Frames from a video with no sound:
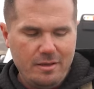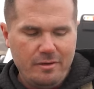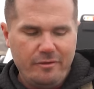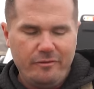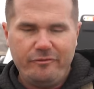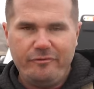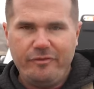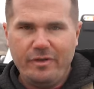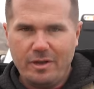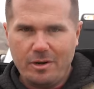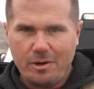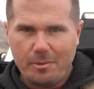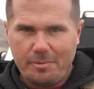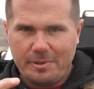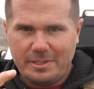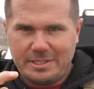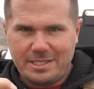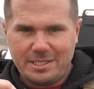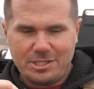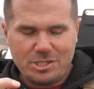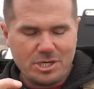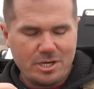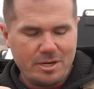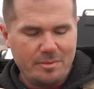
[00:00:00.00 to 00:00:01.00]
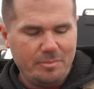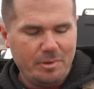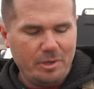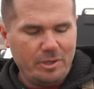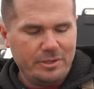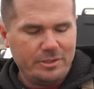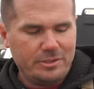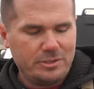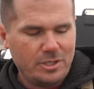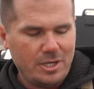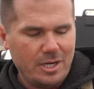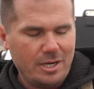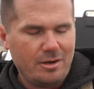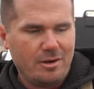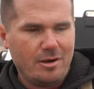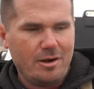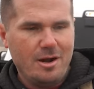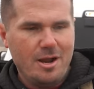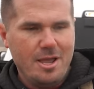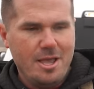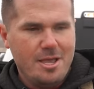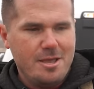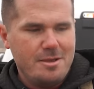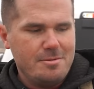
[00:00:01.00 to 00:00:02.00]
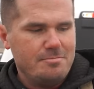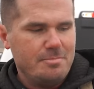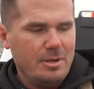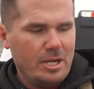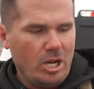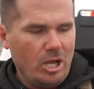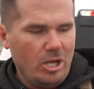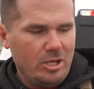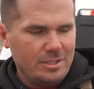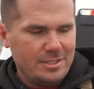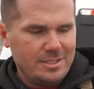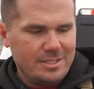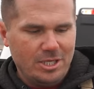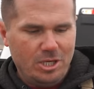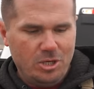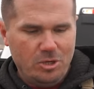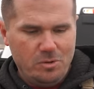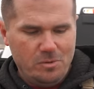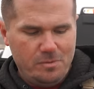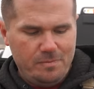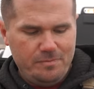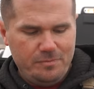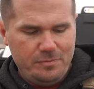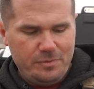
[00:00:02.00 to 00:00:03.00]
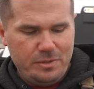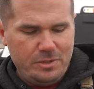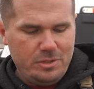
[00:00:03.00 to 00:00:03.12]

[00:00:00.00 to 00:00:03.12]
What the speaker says: finger position to pull the trigger, but also